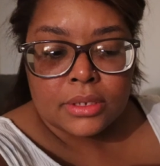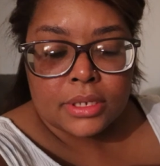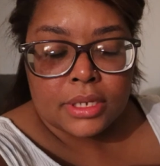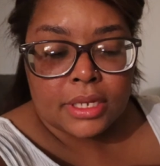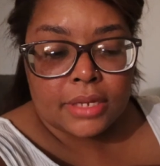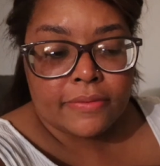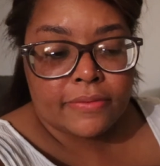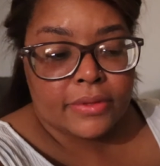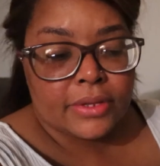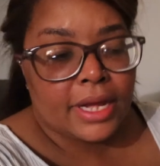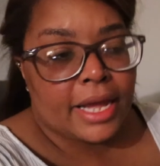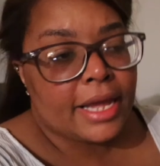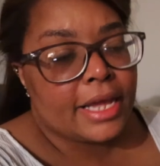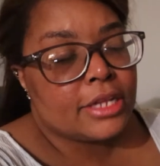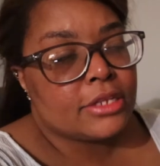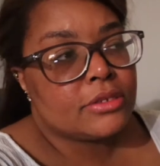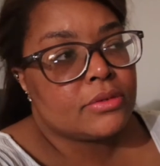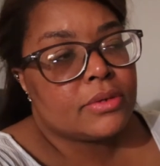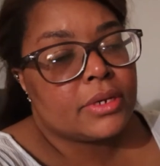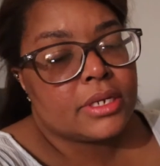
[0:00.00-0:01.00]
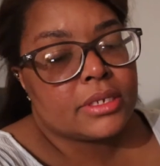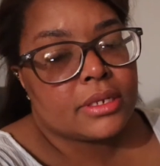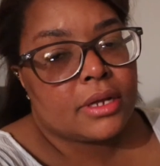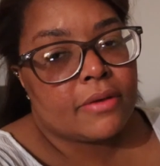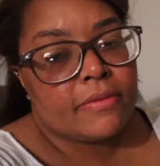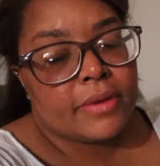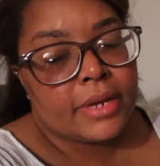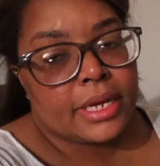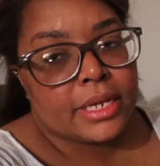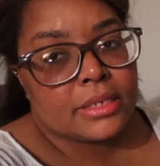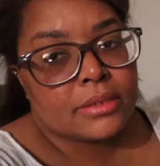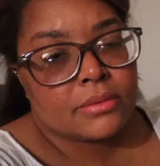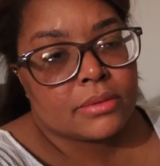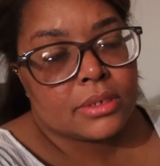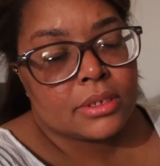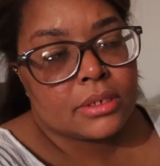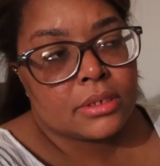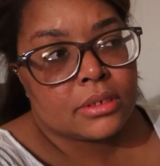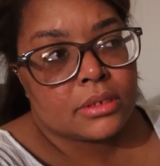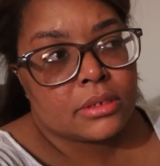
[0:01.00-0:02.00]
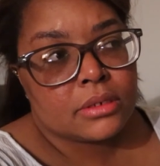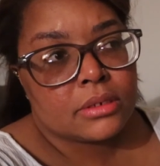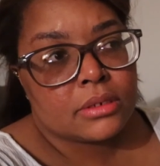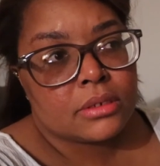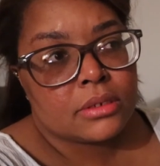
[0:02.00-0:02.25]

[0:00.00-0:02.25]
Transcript: Even I had two days off last week.